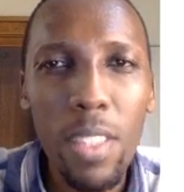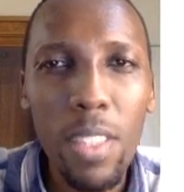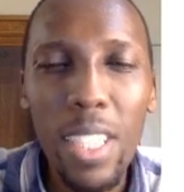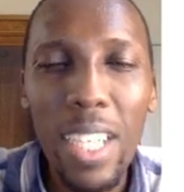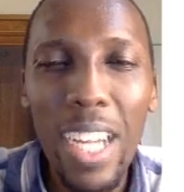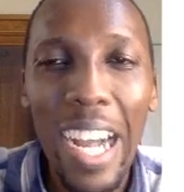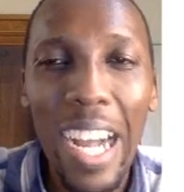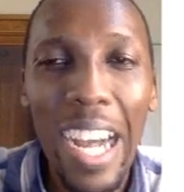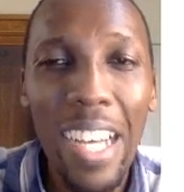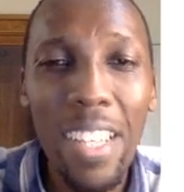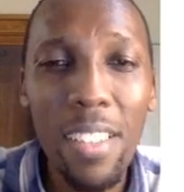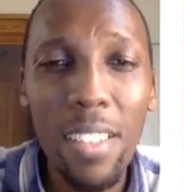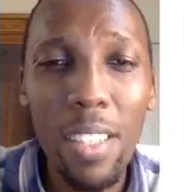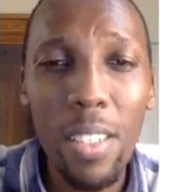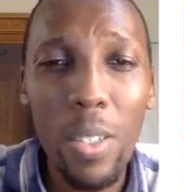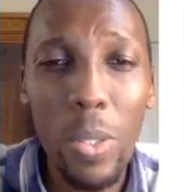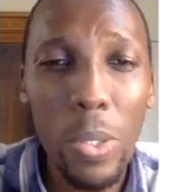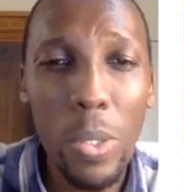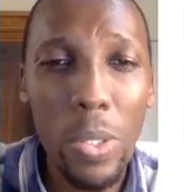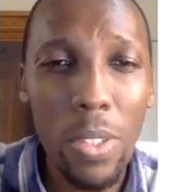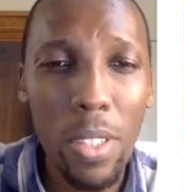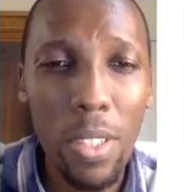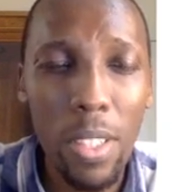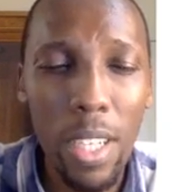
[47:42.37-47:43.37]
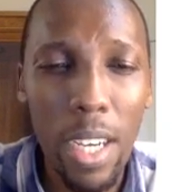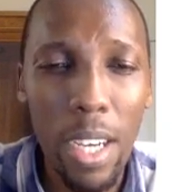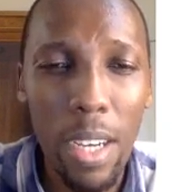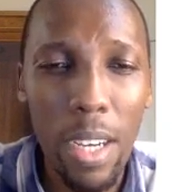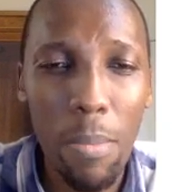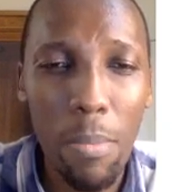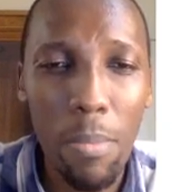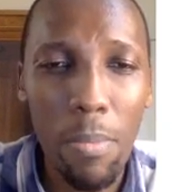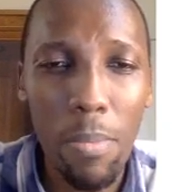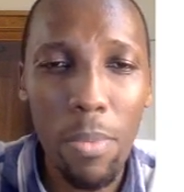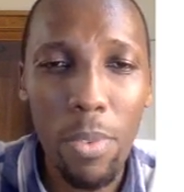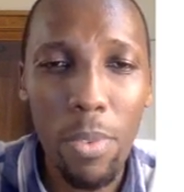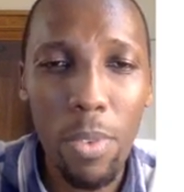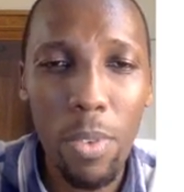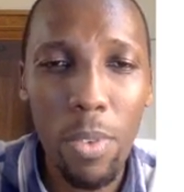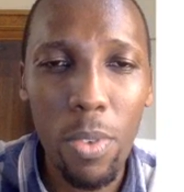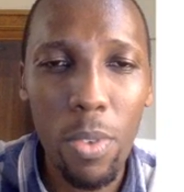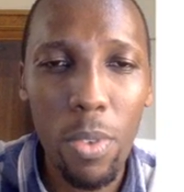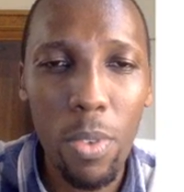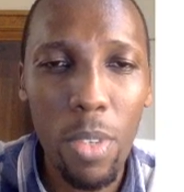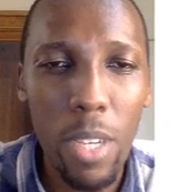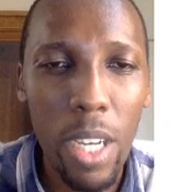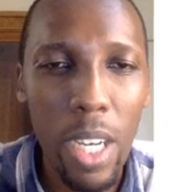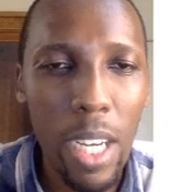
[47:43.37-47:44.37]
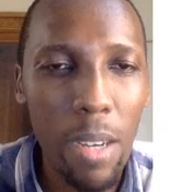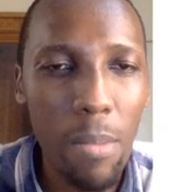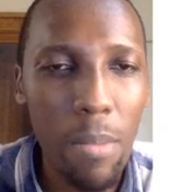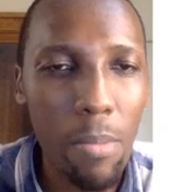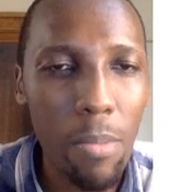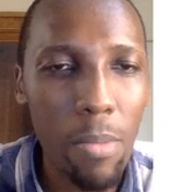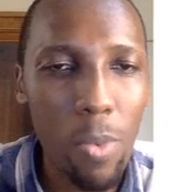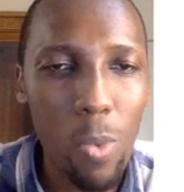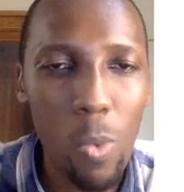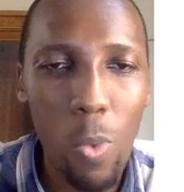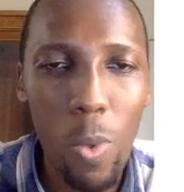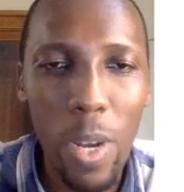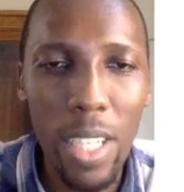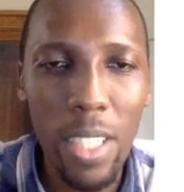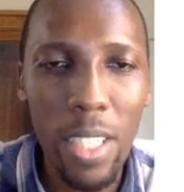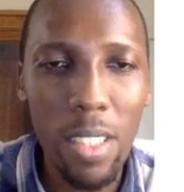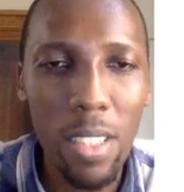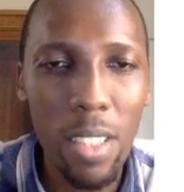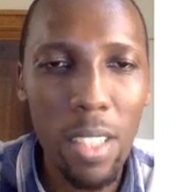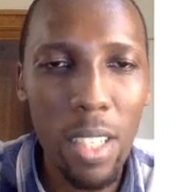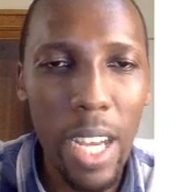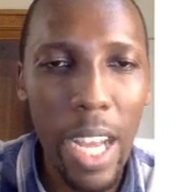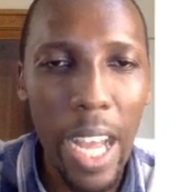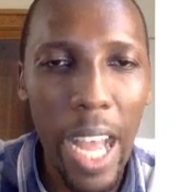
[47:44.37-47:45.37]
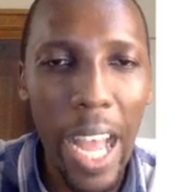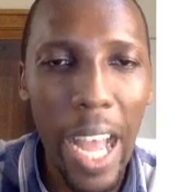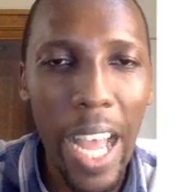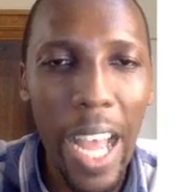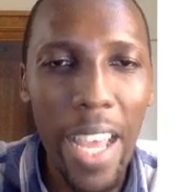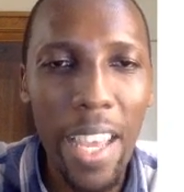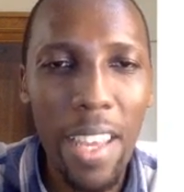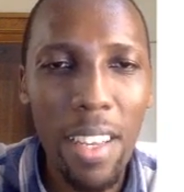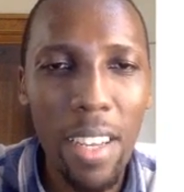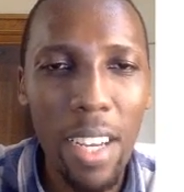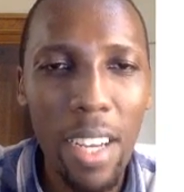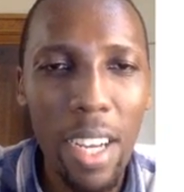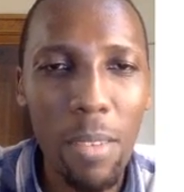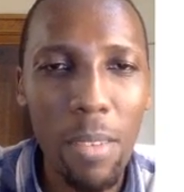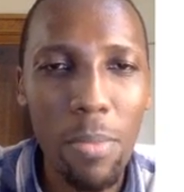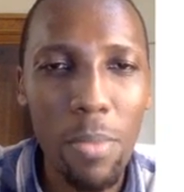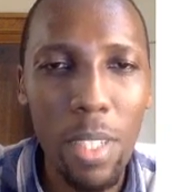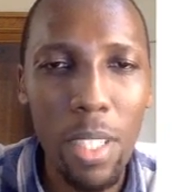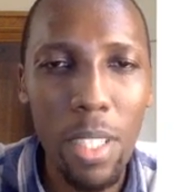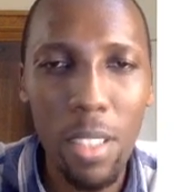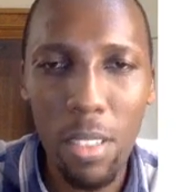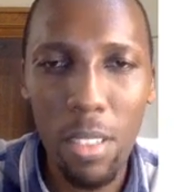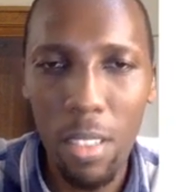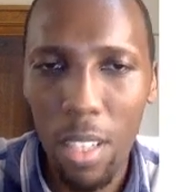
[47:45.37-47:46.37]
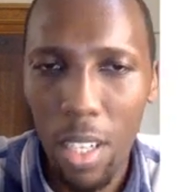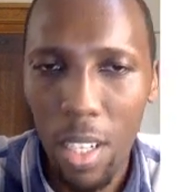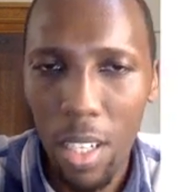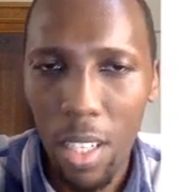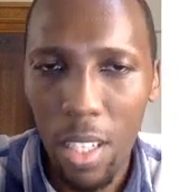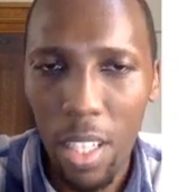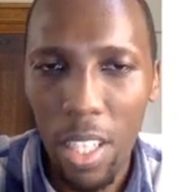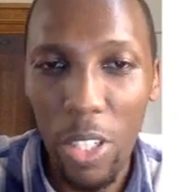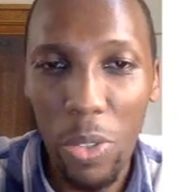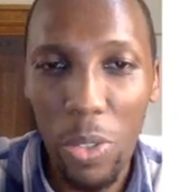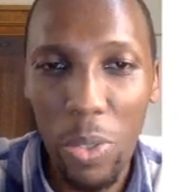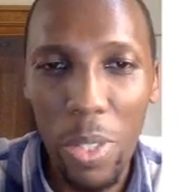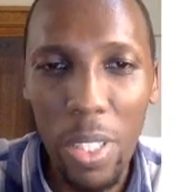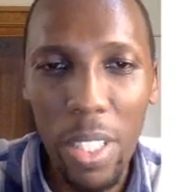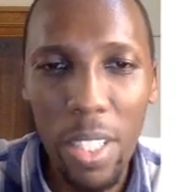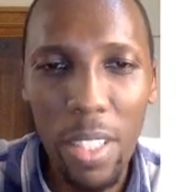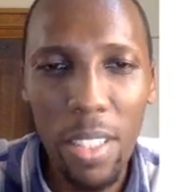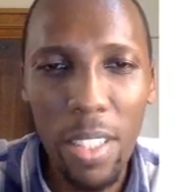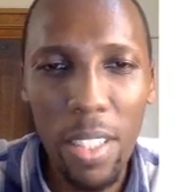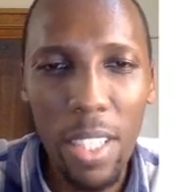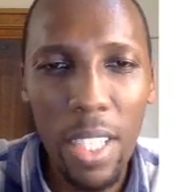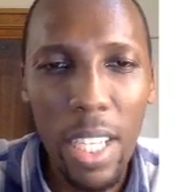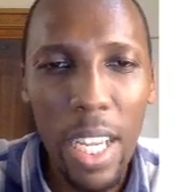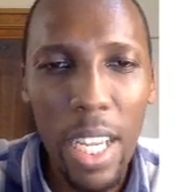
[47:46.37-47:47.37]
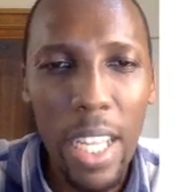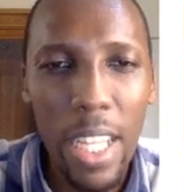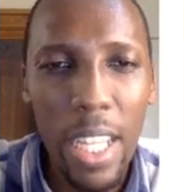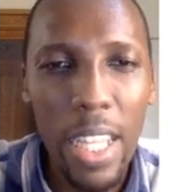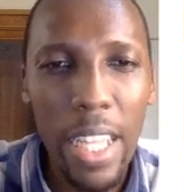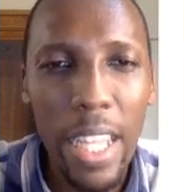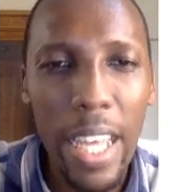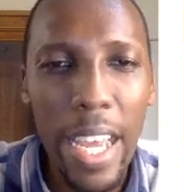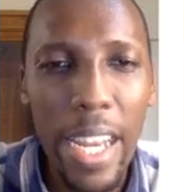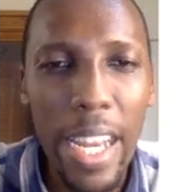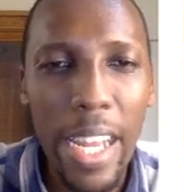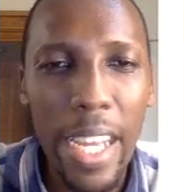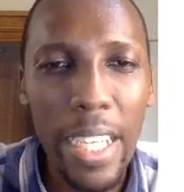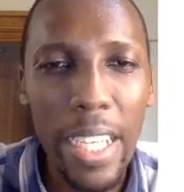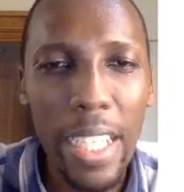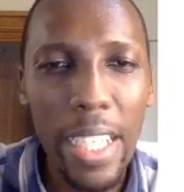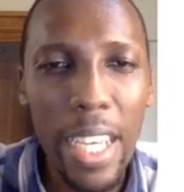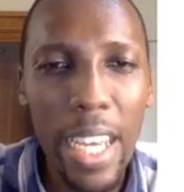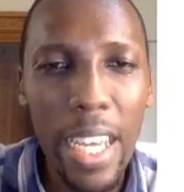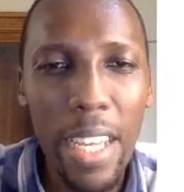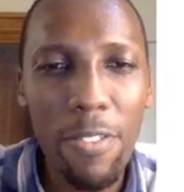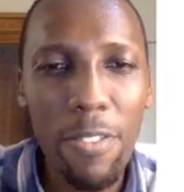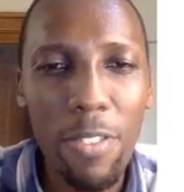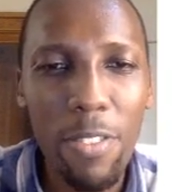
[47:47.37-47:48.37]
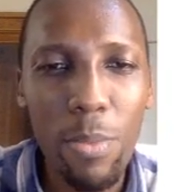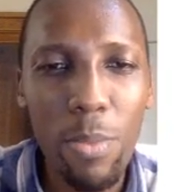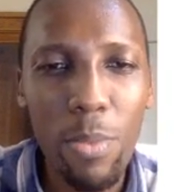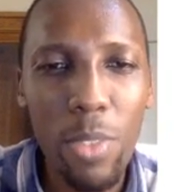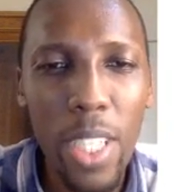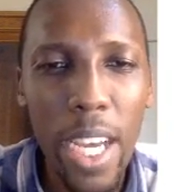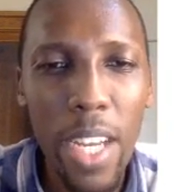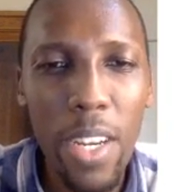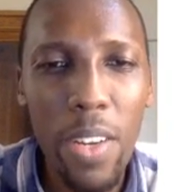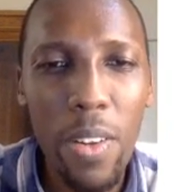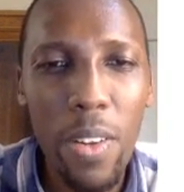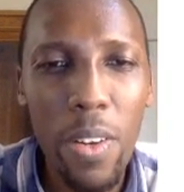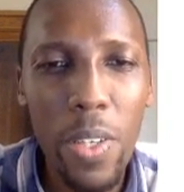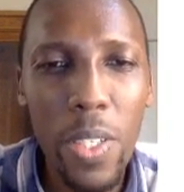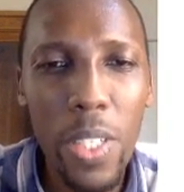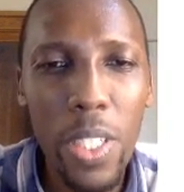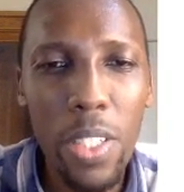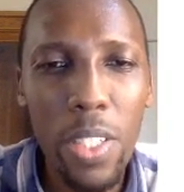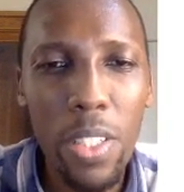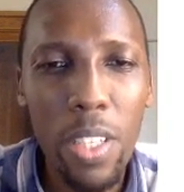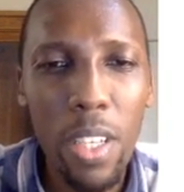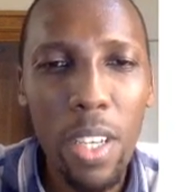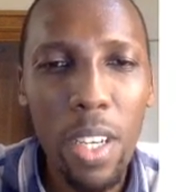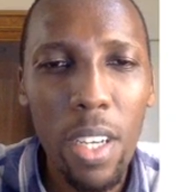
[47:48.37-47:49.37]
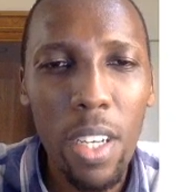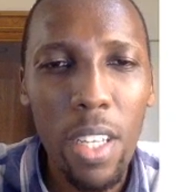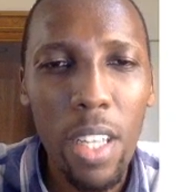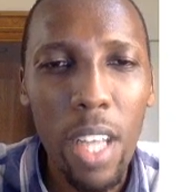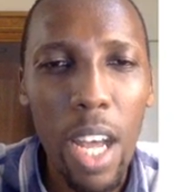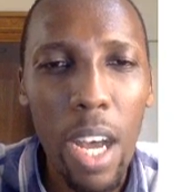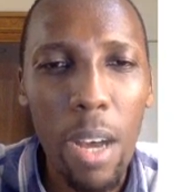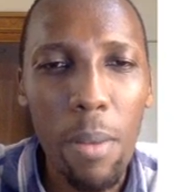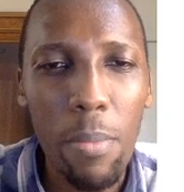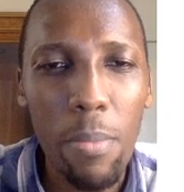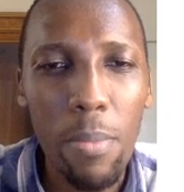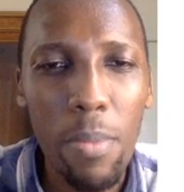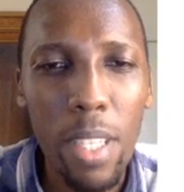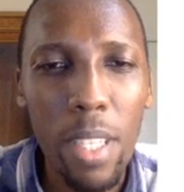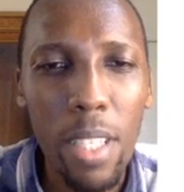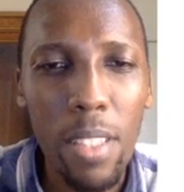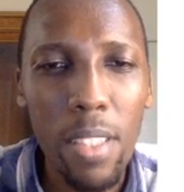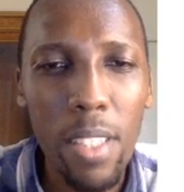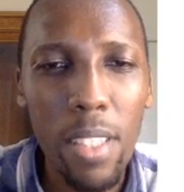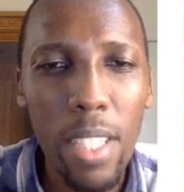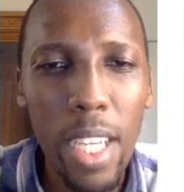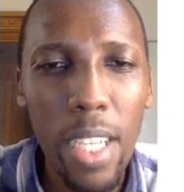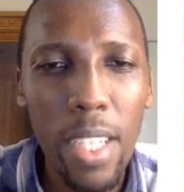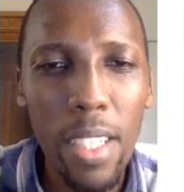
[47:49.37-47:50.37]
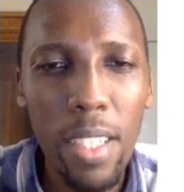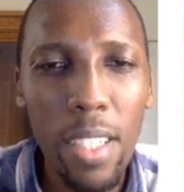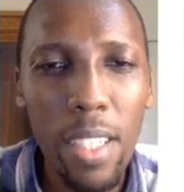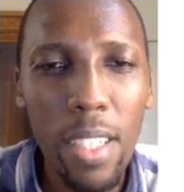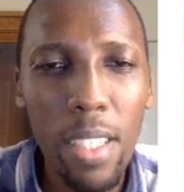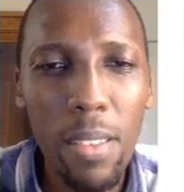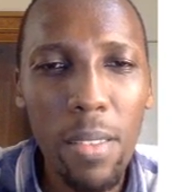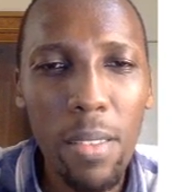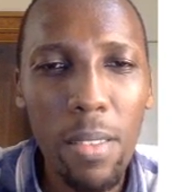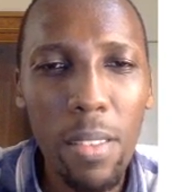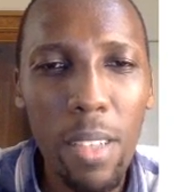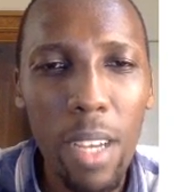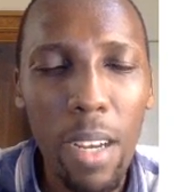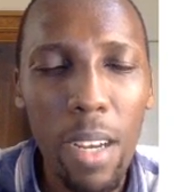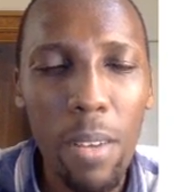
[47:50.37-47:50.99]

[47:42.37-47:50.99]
car sales, went high. They increased. Then again from January, they steadily,